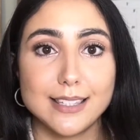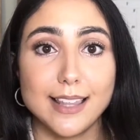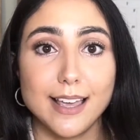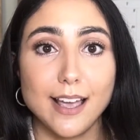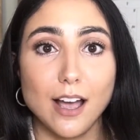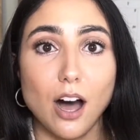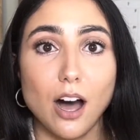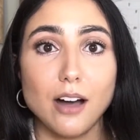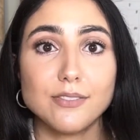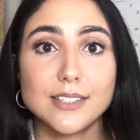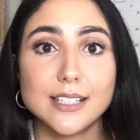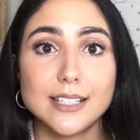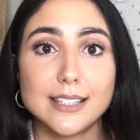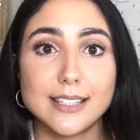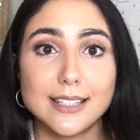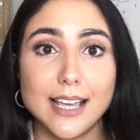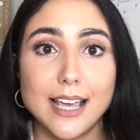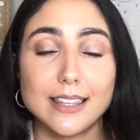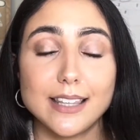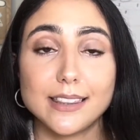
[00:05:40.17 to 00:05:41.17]
they often
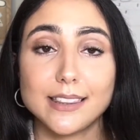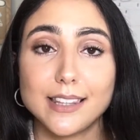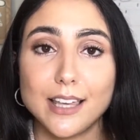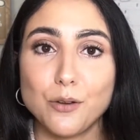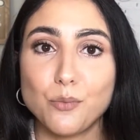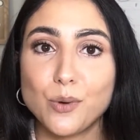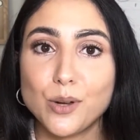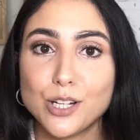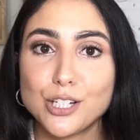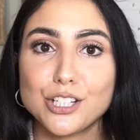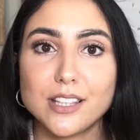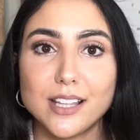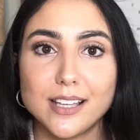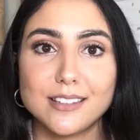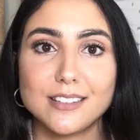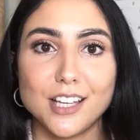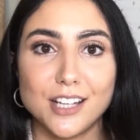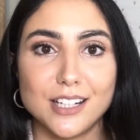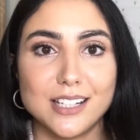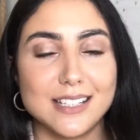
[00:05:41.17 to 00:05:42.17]
say that they wish
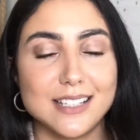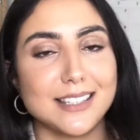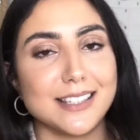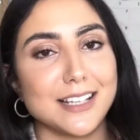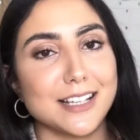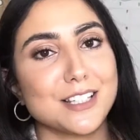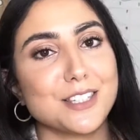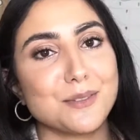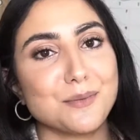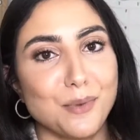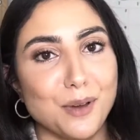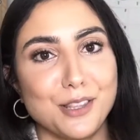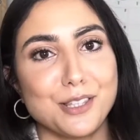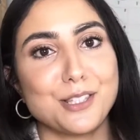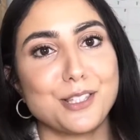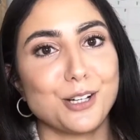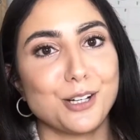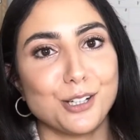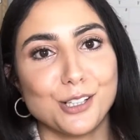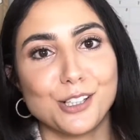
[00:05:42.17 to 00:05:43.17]
they'd done it 6
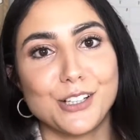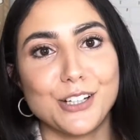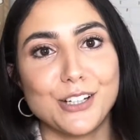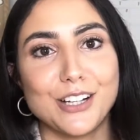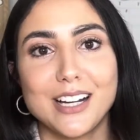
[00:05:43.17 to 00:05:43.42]
months earlier.